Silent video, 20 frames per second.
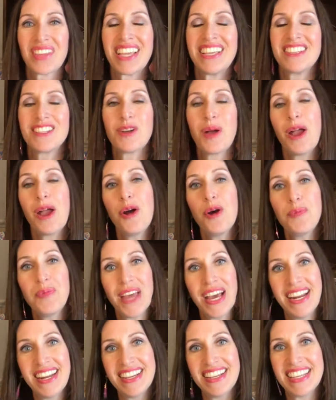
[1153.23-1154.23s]
So I hope
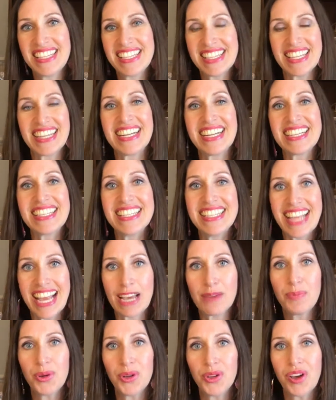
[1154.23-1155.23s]
that is an
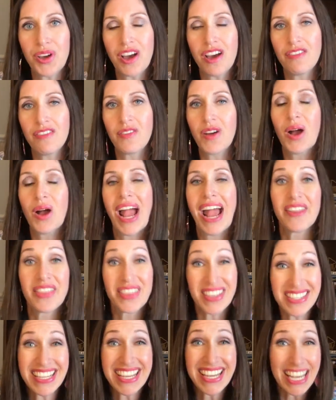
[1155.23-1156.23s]
example of how
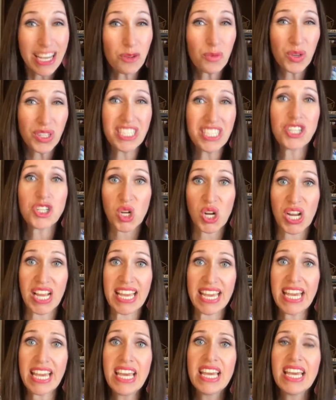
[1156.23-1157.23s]
this can get really
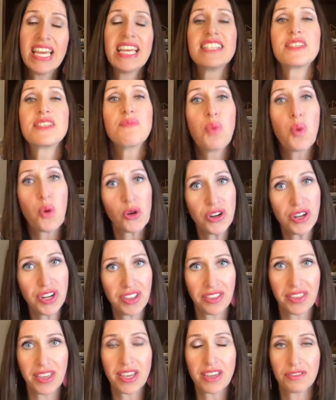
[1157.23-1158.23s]
tricky. It's important to
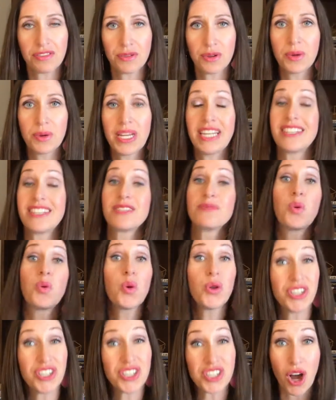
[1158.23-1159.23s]
think through it. It's
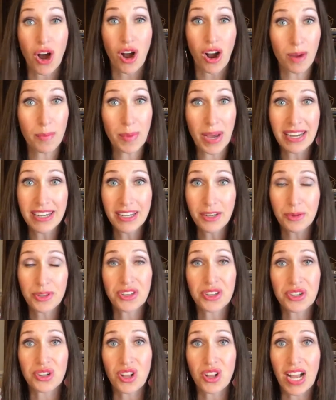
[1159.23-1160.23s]
important to talk about it with
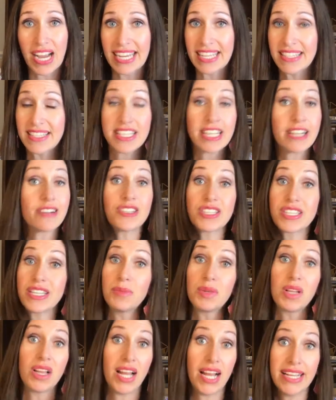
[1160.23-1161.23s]
your clients. There are some
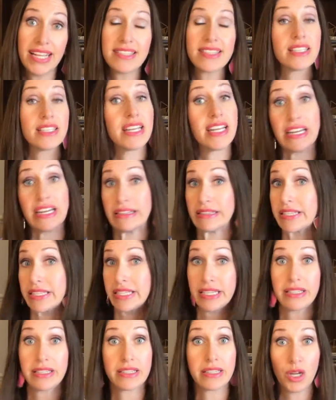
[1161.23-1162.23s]
clients that
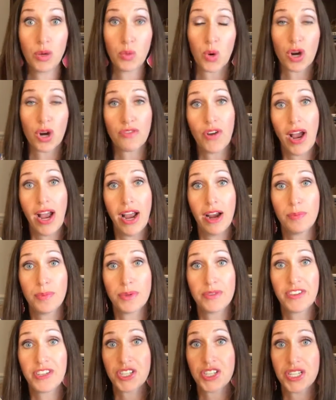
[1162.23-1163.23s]
insist on work for hire
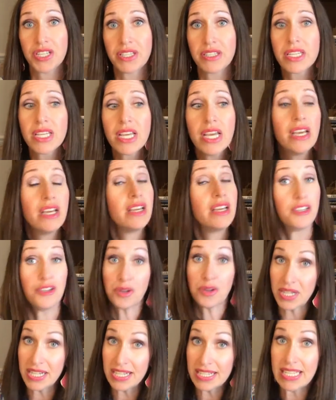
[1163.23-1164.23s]
provisions. You
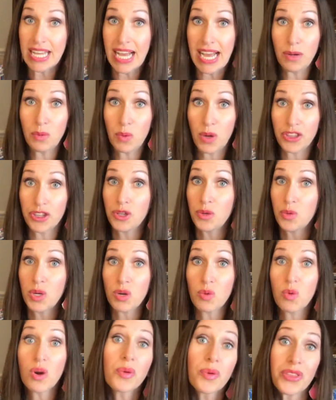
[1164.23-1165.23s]
can decide whether you want
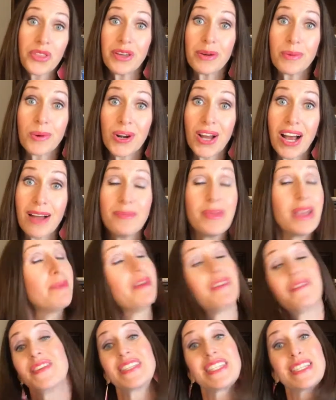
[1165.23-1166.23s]
to work with them or not. Maybe
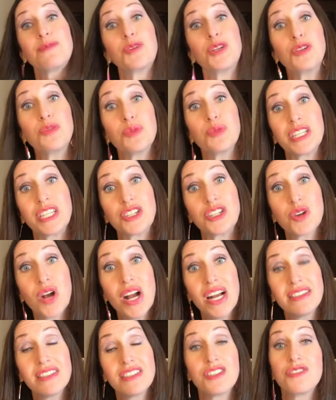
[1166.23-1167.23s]
if it's someone you really
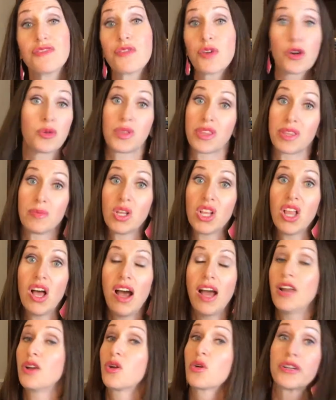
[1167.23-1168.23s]
trust, you've worked with them a
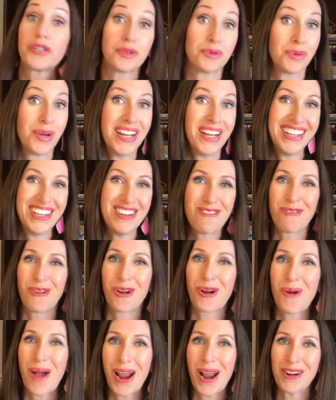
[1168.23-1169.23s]
lot, or you
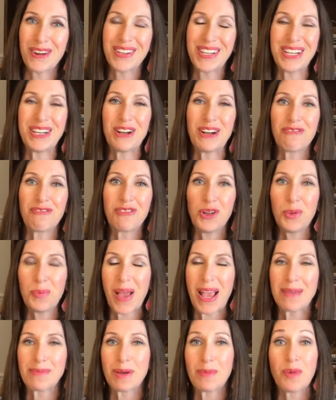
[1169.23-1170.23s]
require, full
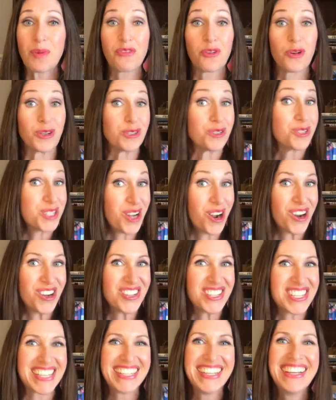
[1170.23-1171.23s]
payment before you
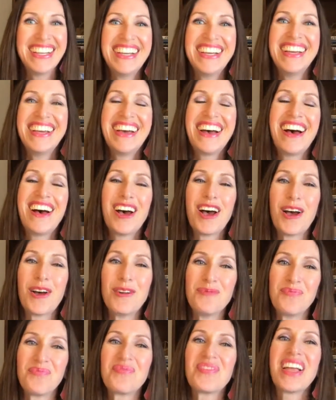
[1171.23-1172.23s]
start.
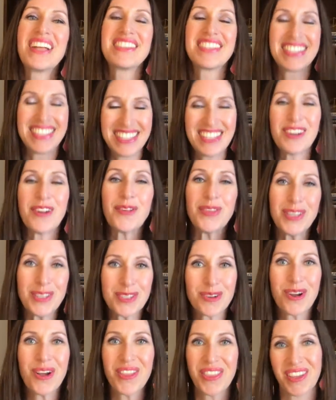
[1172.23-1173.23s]
These
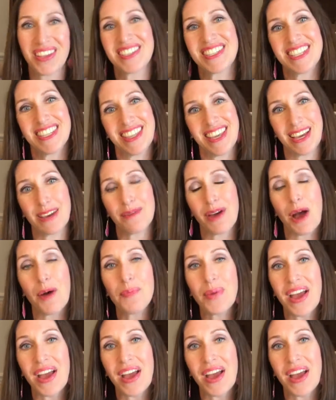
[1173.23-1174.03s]
are all things to think about.